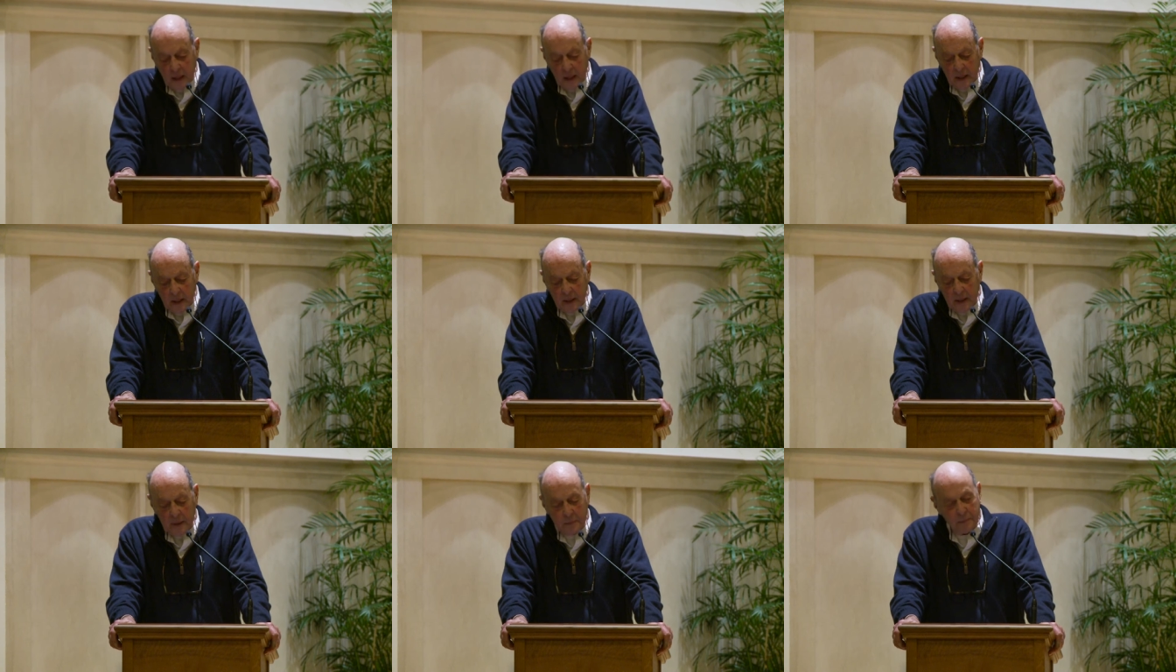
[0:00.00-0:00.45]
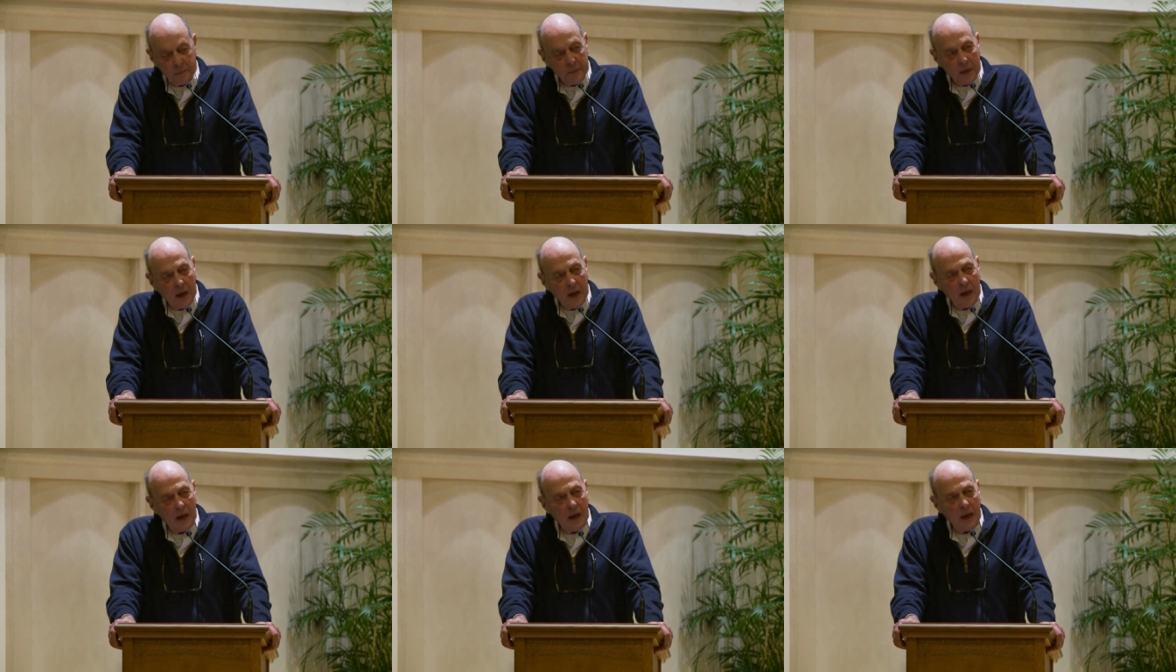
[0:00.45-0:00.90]

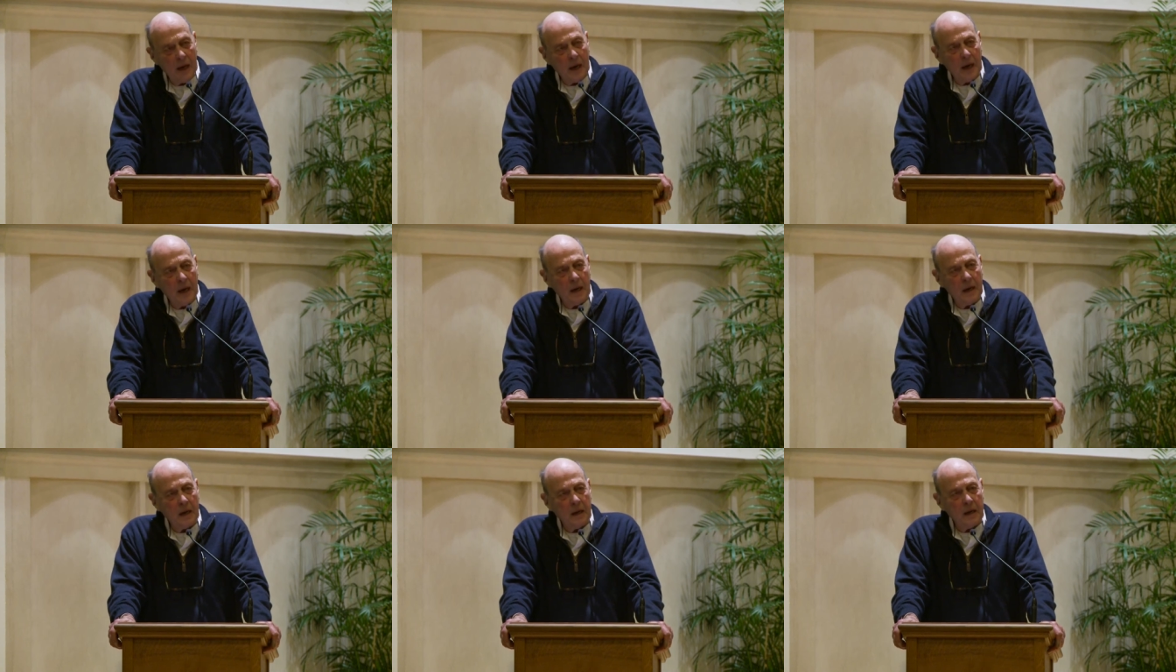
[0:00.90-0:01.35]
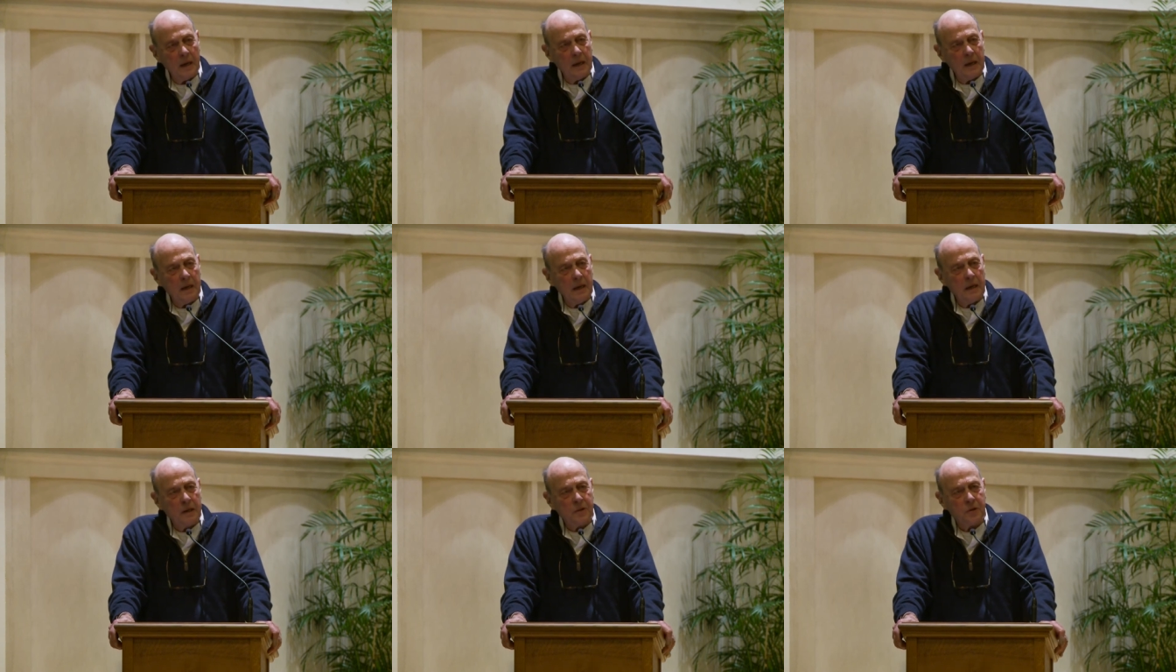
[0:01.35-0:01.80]
Uh,
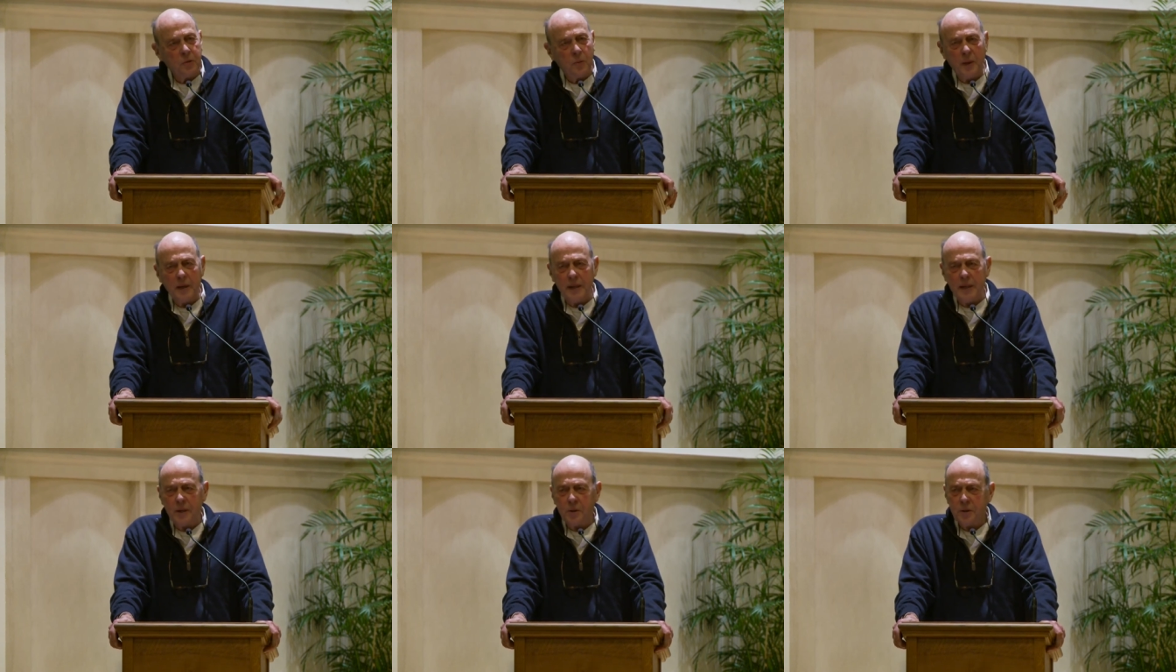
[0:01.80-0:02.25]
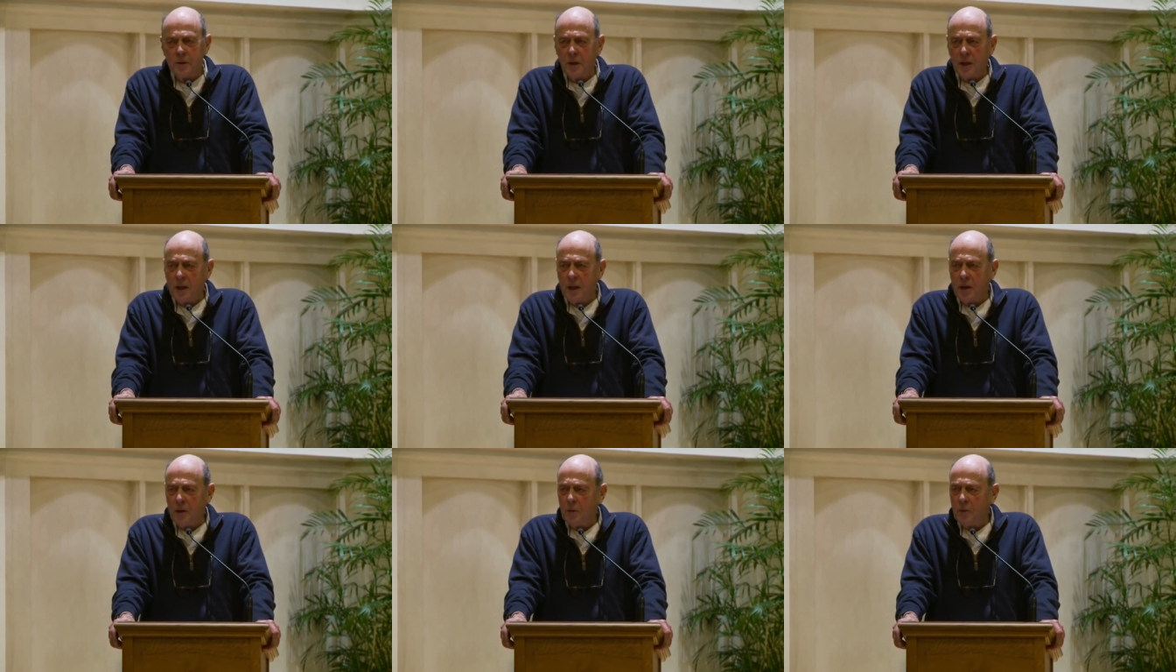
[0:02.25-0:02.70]
20 years
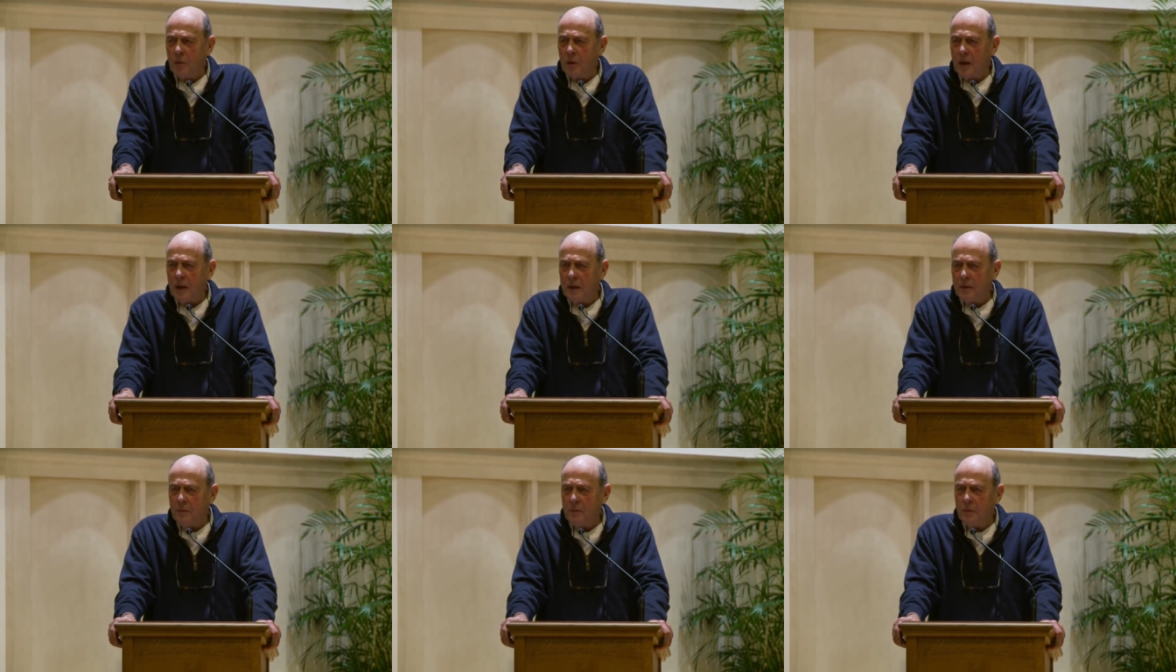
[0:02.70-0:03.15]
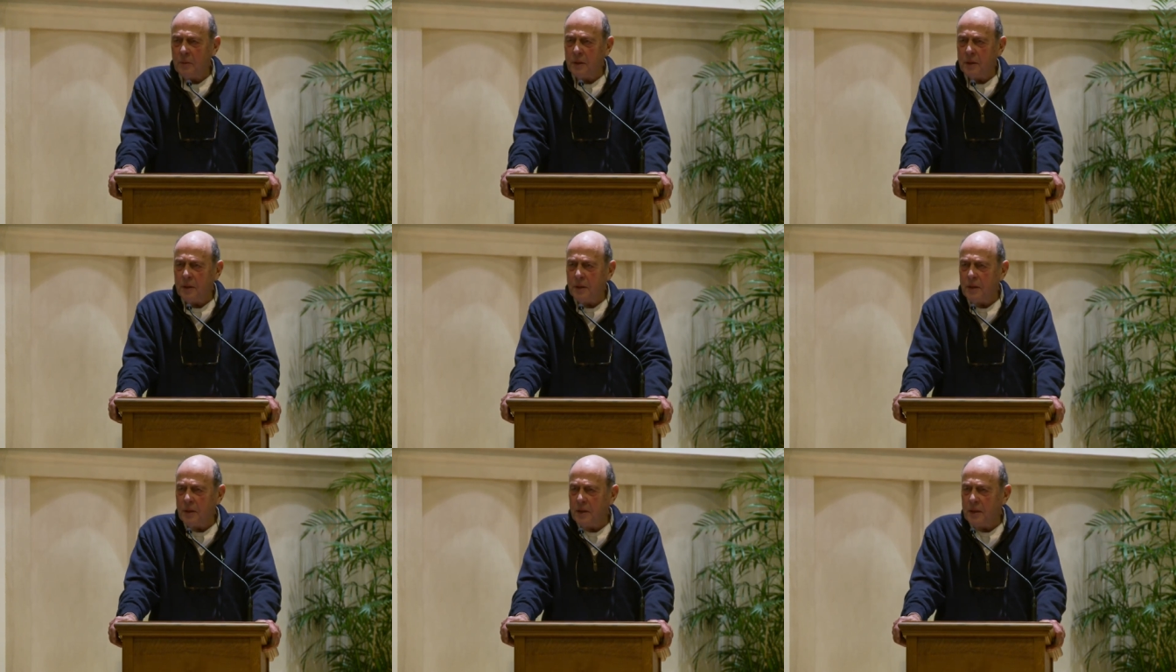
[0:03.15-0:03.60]
ago, I
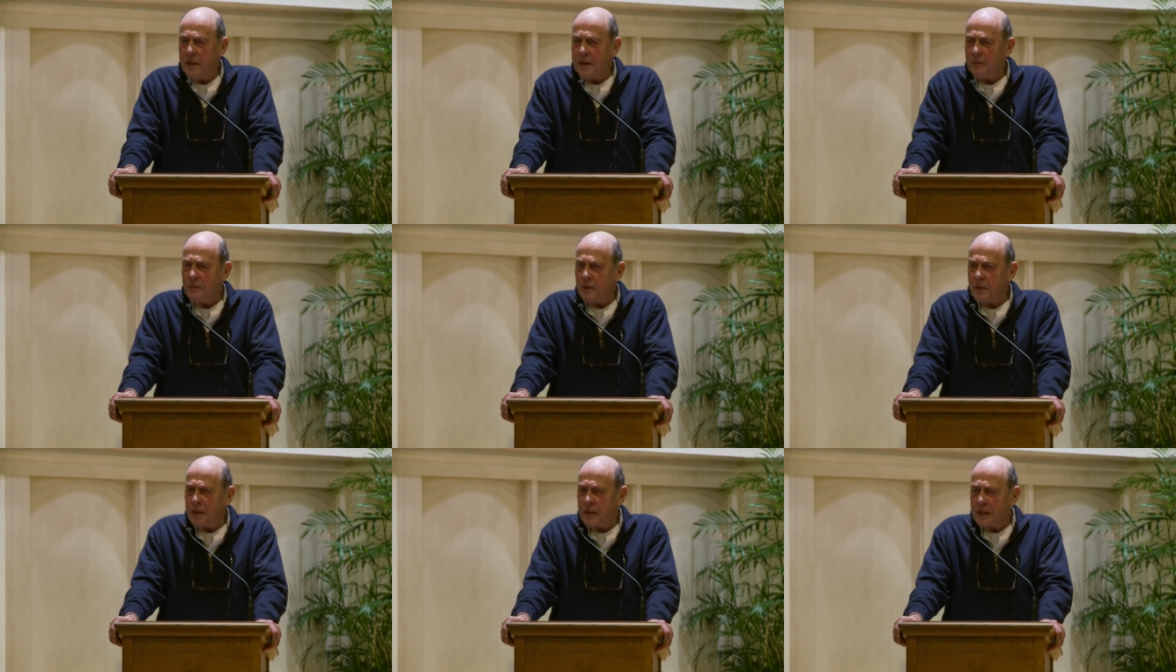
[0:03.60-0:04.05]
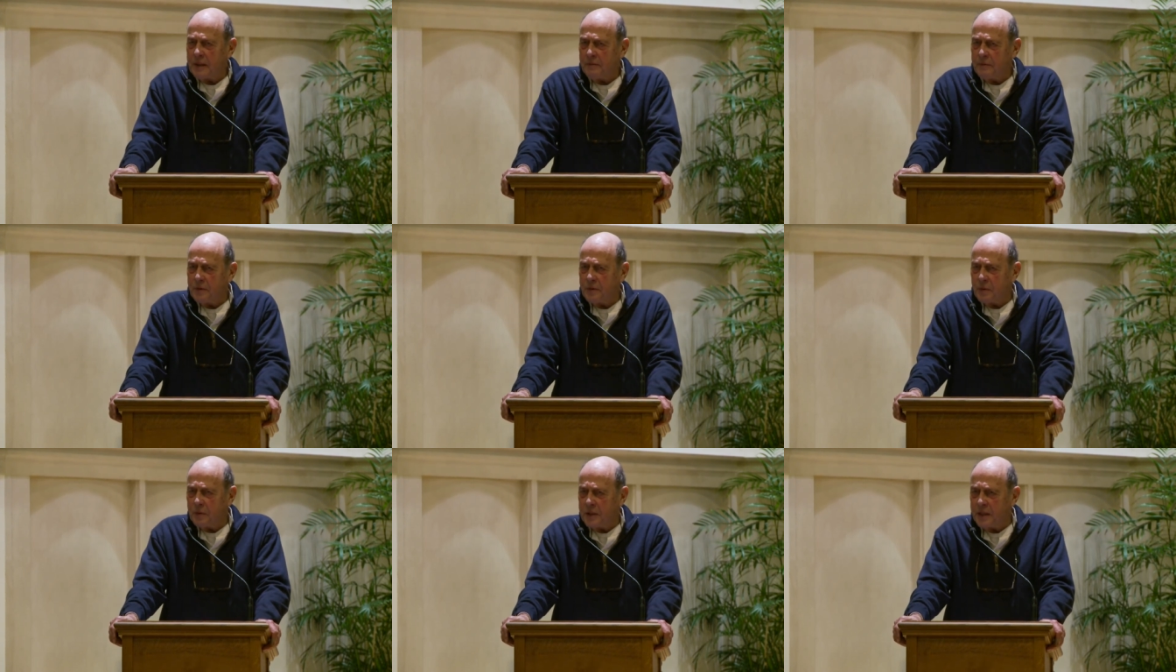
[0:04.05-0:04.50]
would never
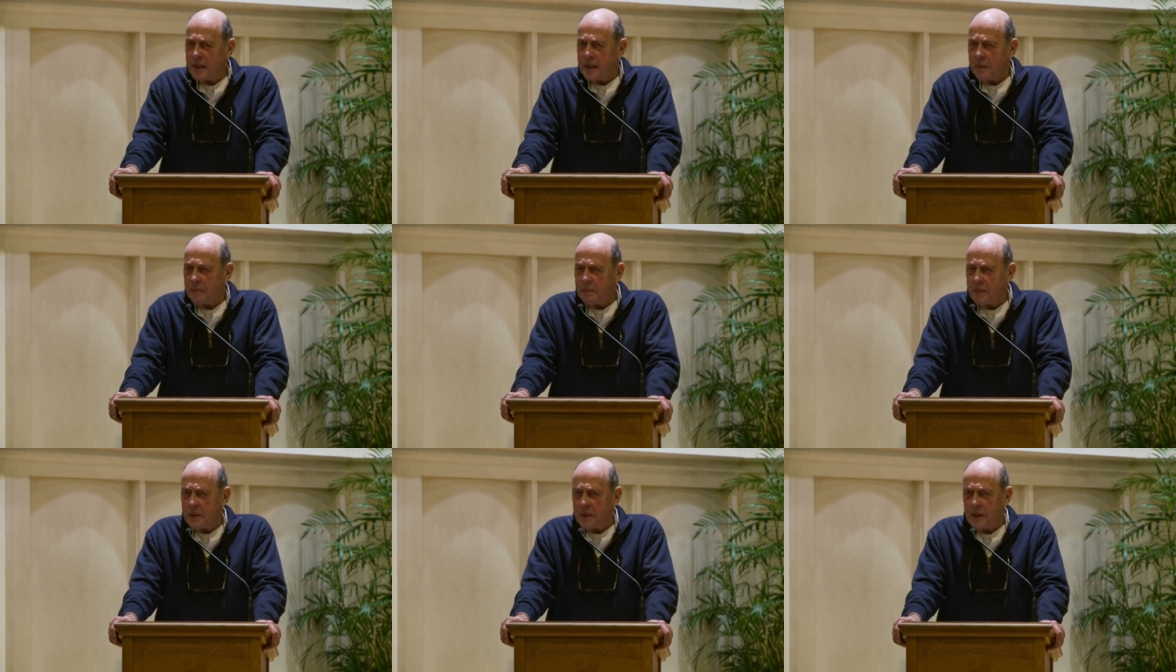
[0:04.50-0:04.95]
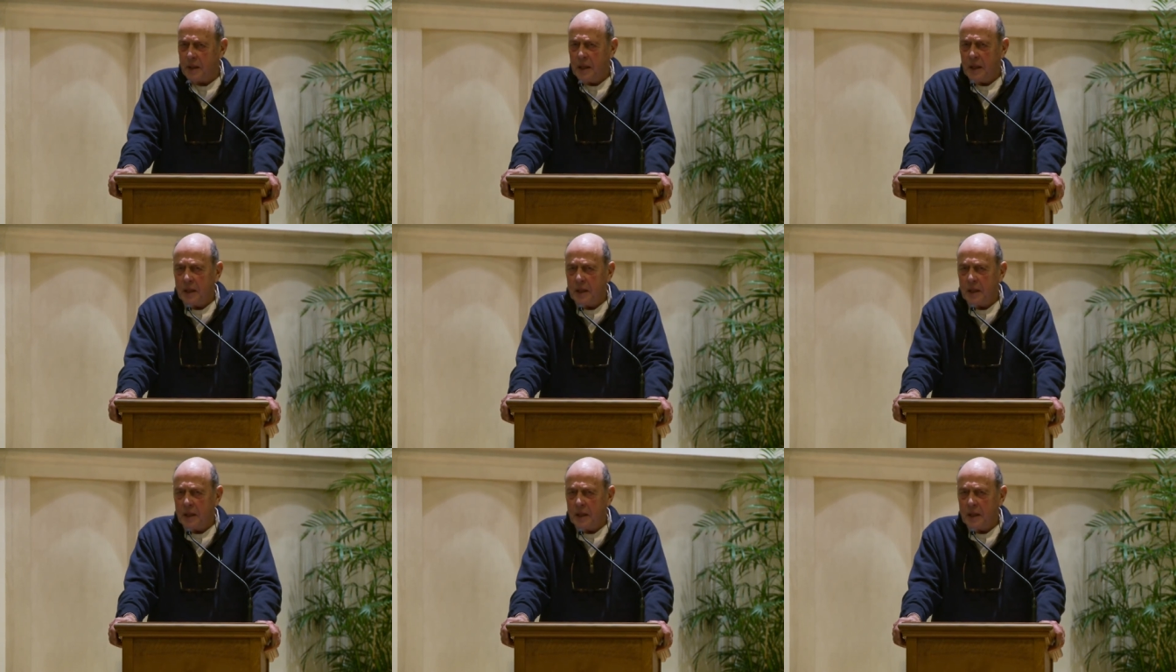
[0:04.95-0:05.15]
have dreamed